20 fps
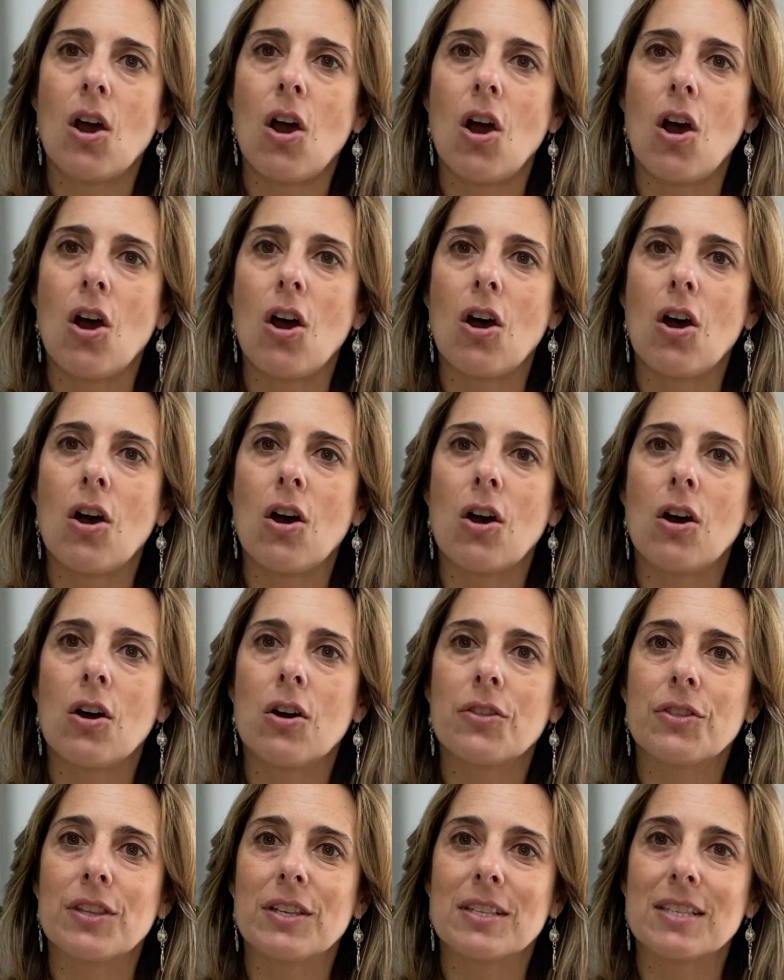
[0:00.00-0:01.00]
are
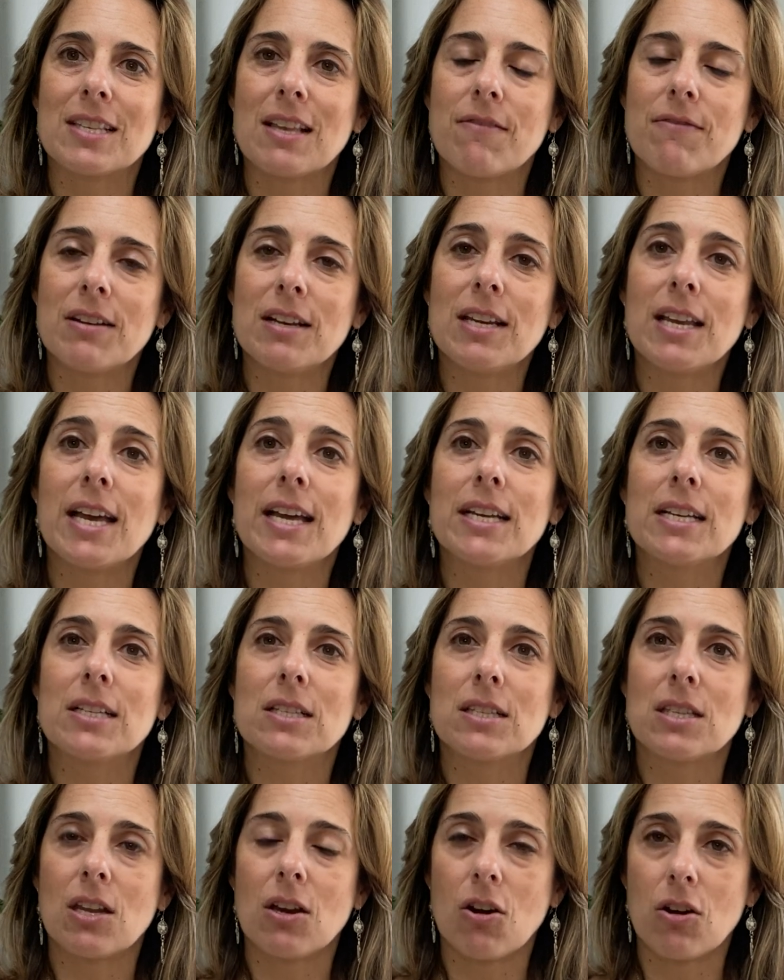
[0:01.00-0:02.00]
the 7
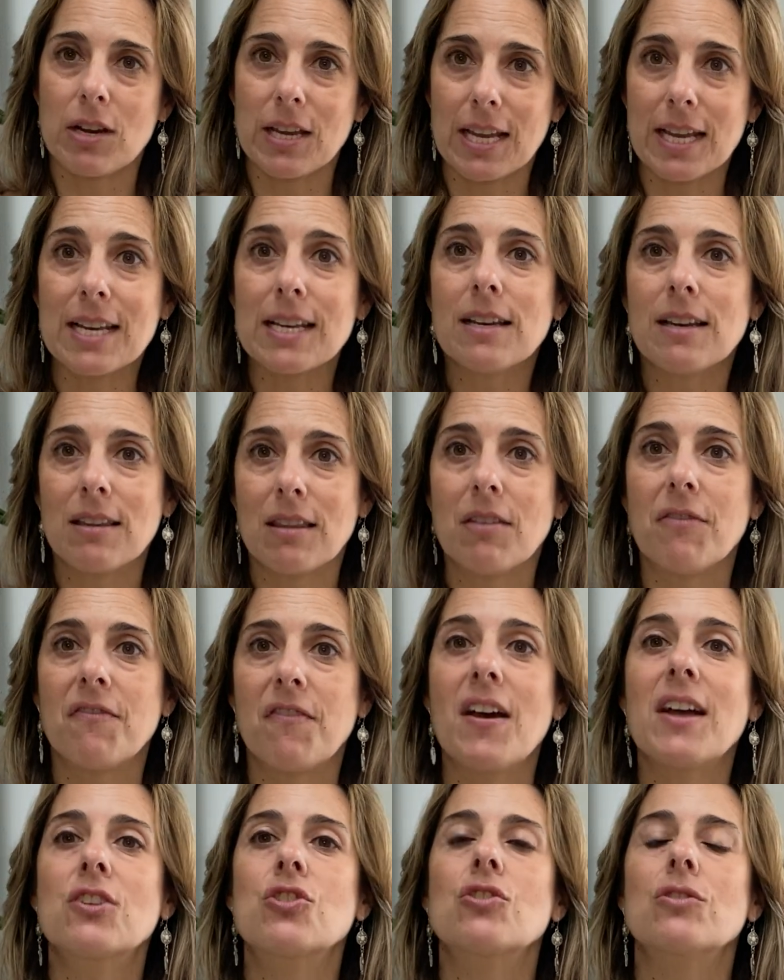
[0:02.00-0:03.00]
layers that are in the
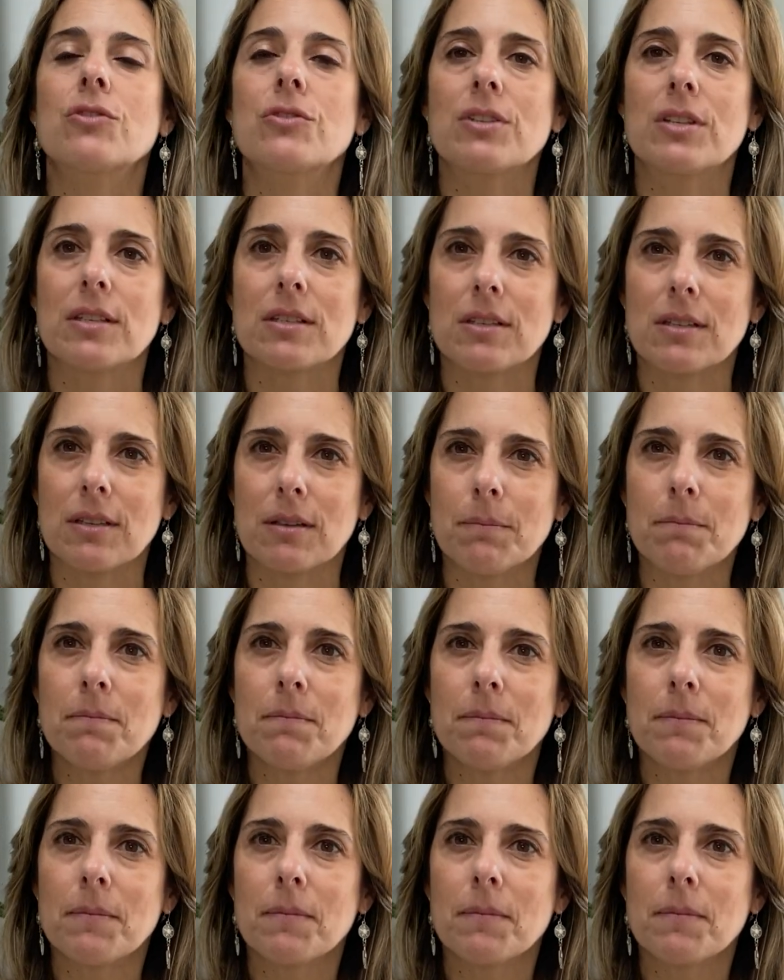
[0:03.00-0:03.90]
fascial system,